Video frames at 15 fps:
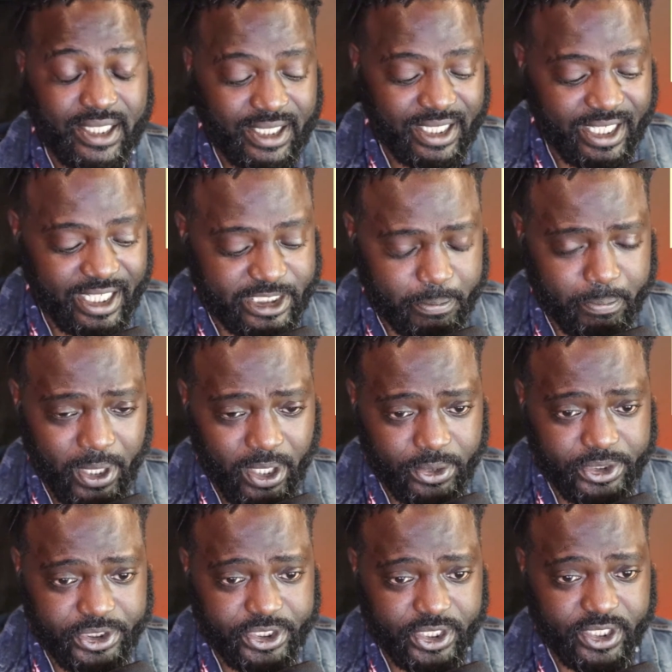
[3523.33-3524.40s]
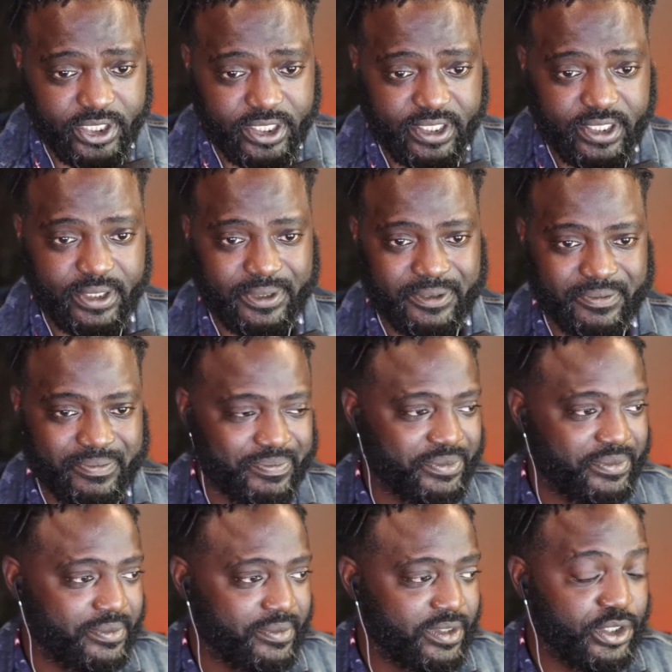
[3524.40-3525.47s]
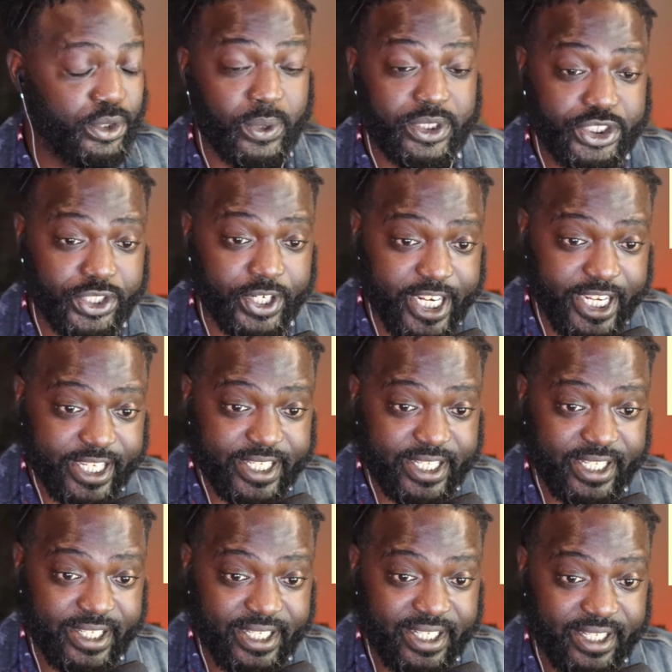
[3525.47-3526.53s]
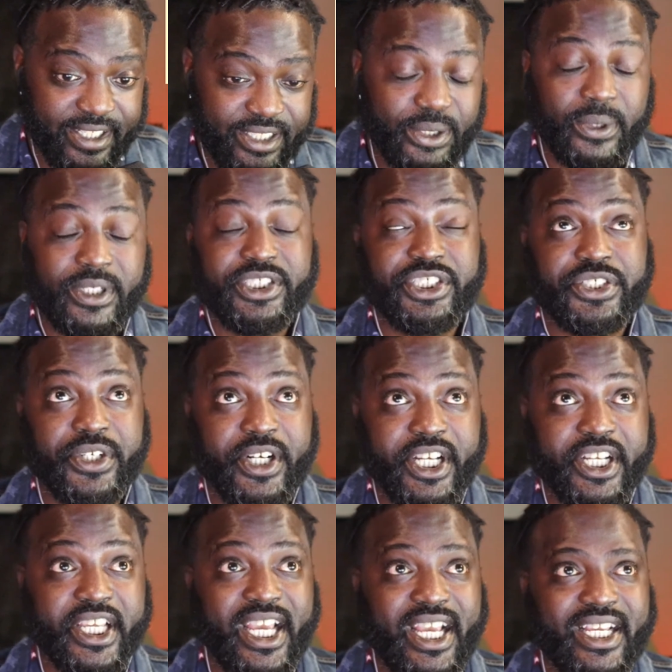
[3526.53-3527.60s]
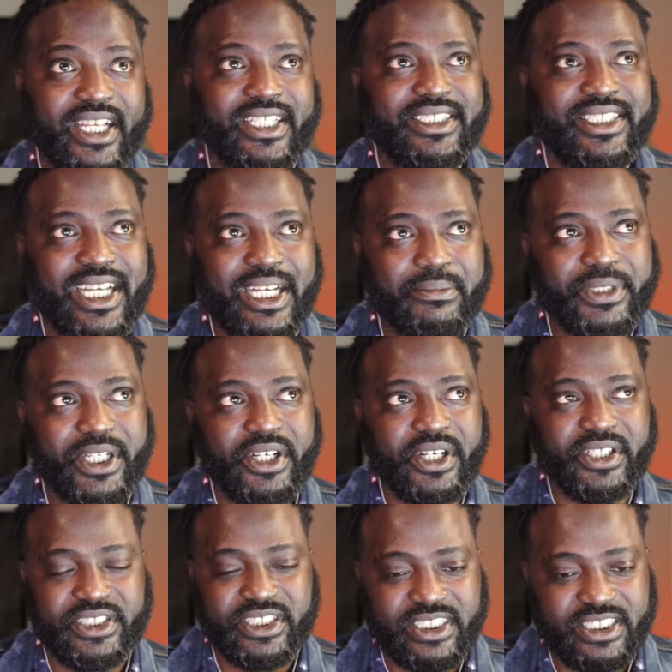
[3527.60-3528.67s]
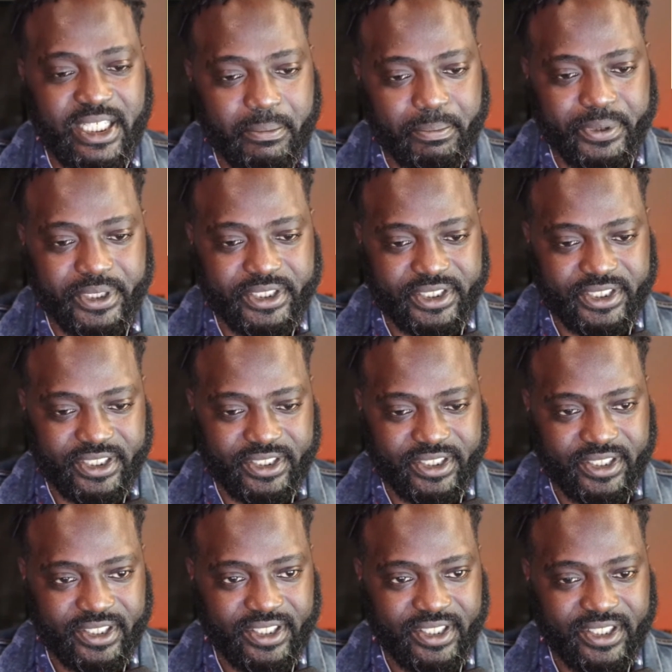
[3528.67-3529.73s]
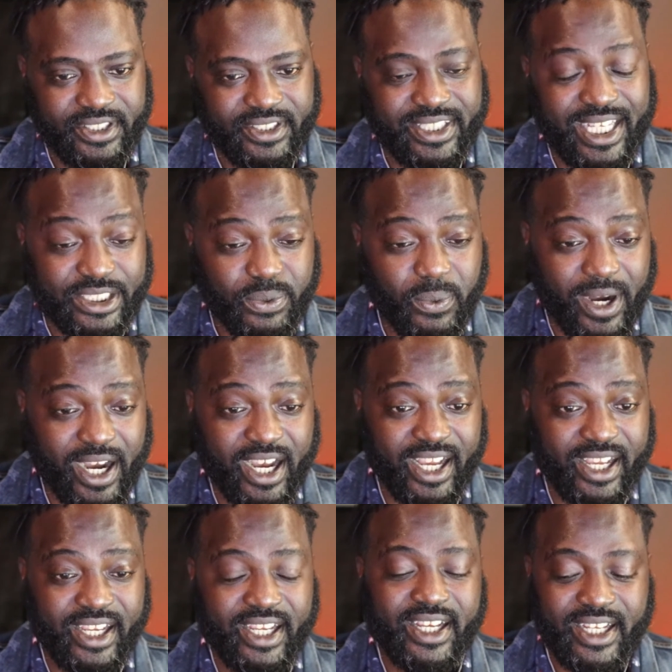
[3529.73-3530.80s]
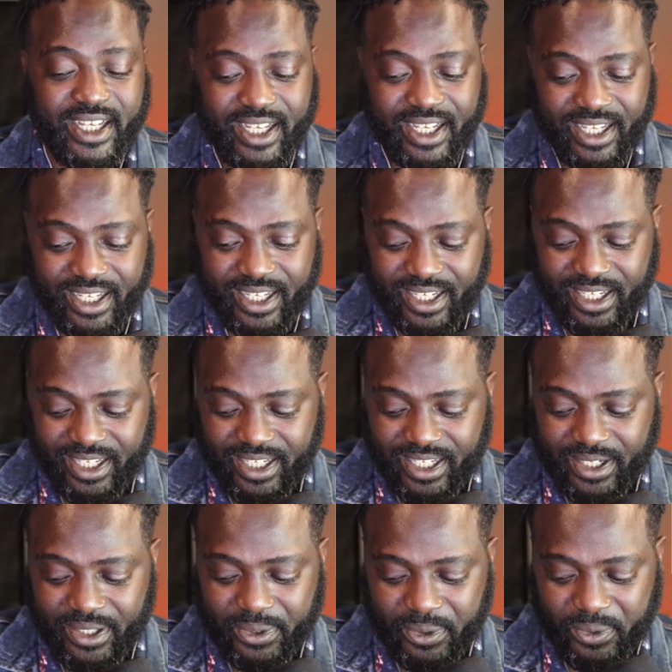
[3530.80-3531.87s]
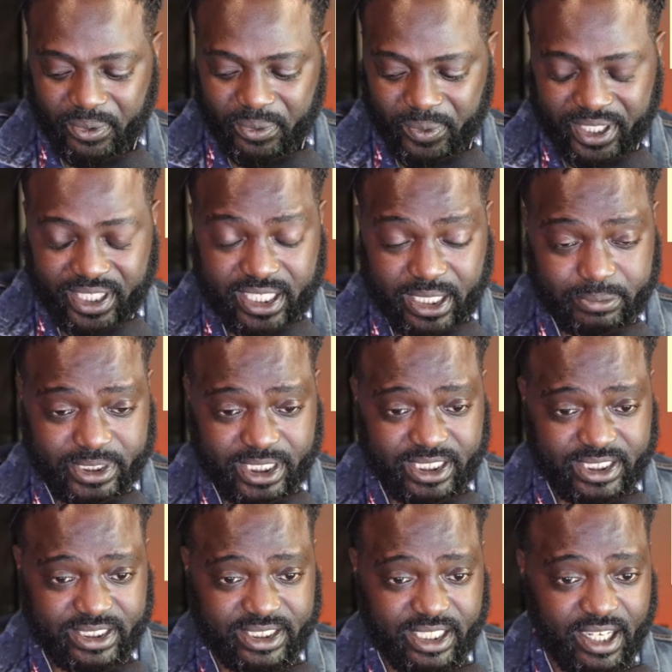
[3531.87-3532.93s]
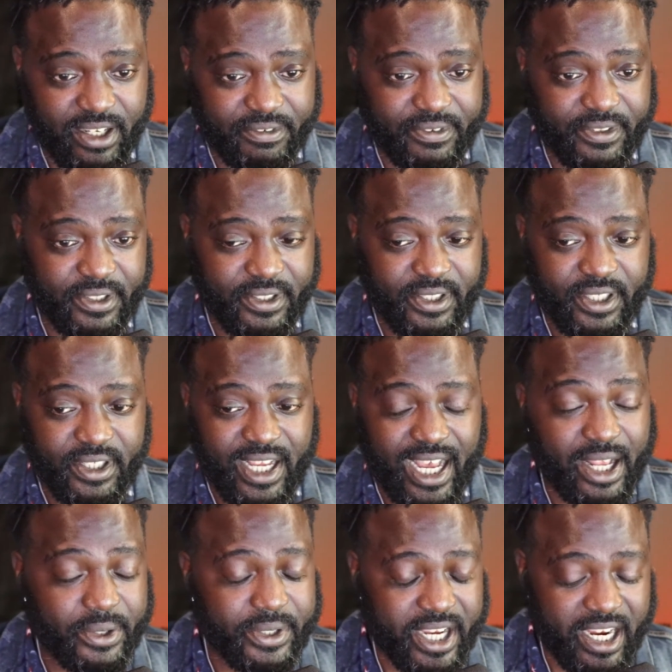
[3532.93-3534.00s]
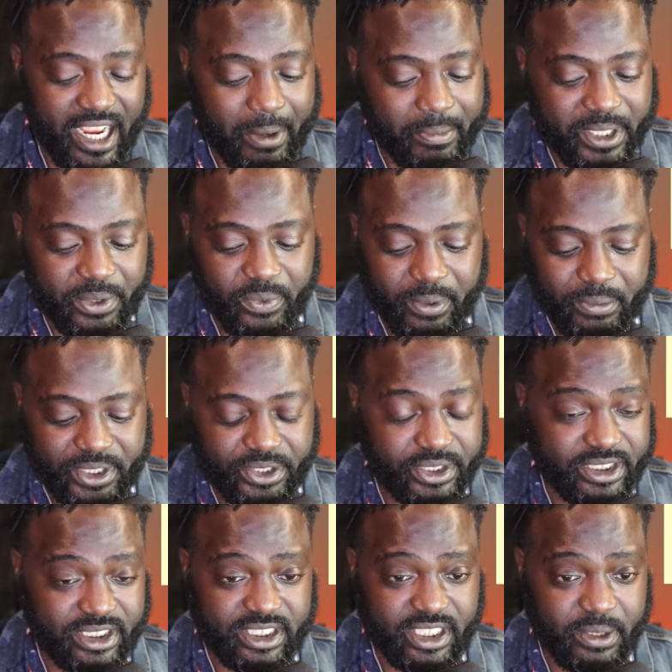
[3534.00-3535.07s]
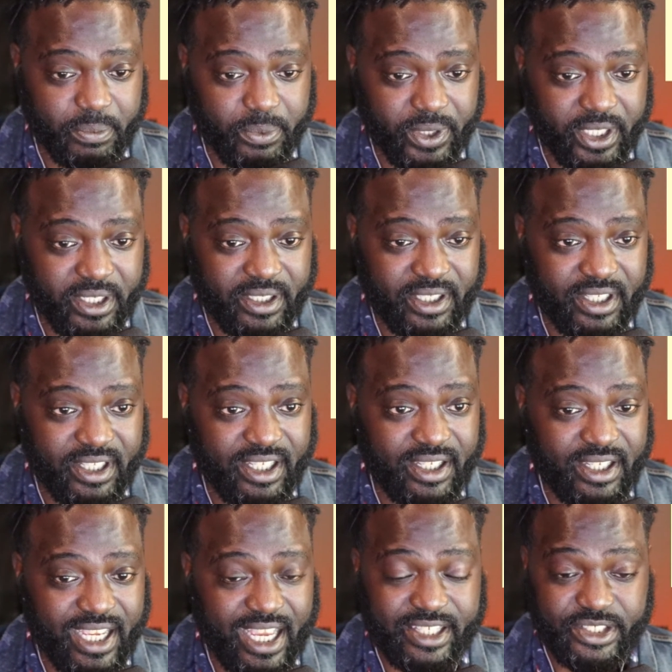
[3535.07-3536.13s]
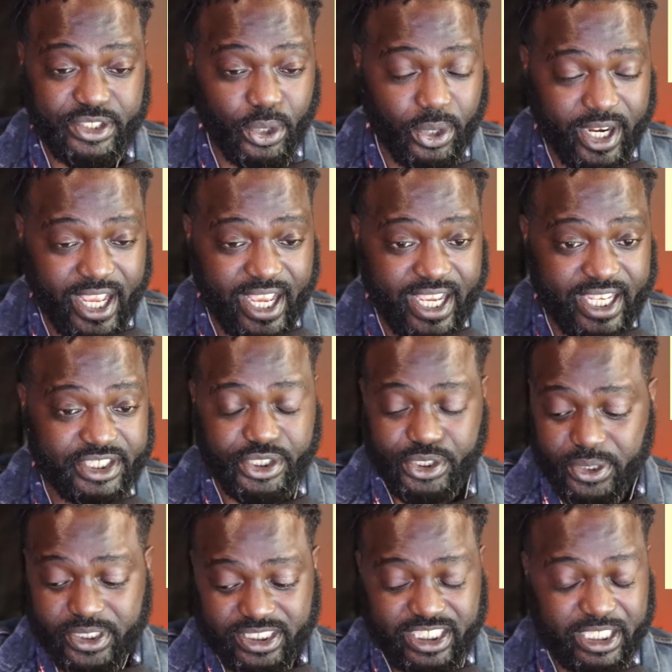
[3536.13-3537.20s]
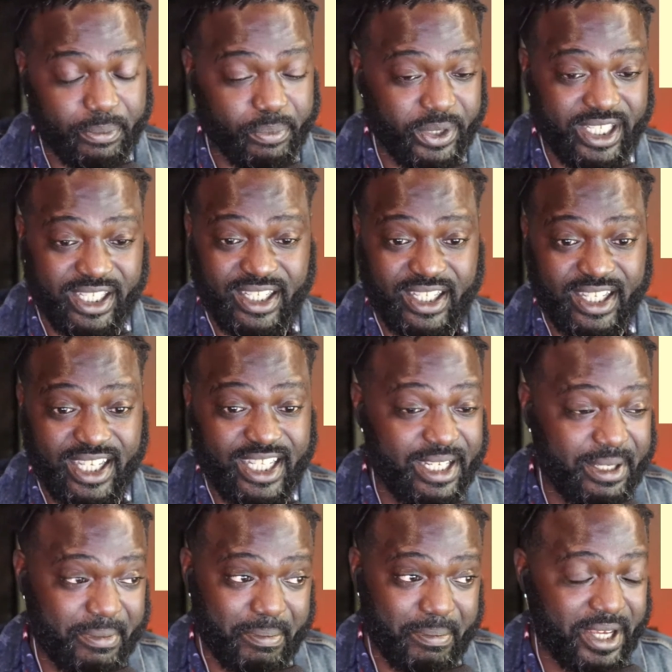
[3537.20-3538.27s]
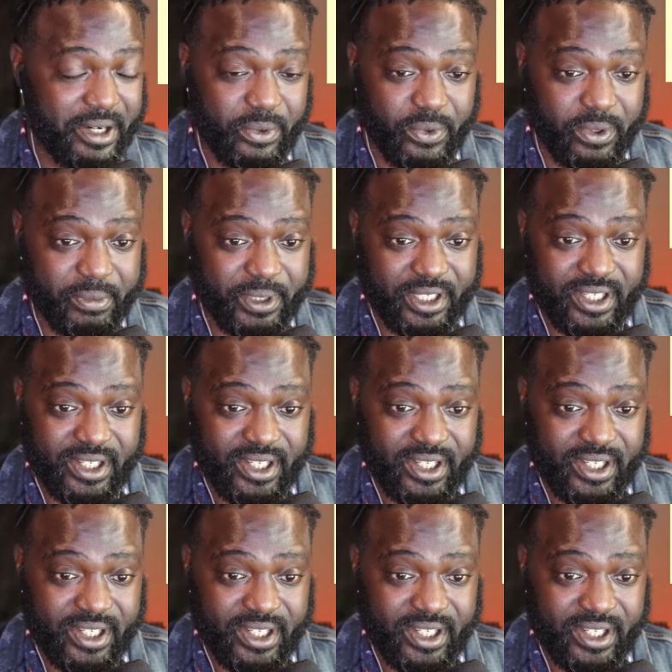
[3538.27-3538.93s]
Exposure. You a trick and damn near simpish. That's why when it comes to this stuff, I don't care how many women you can sleep with. At your age, you can sleep with any amount of women,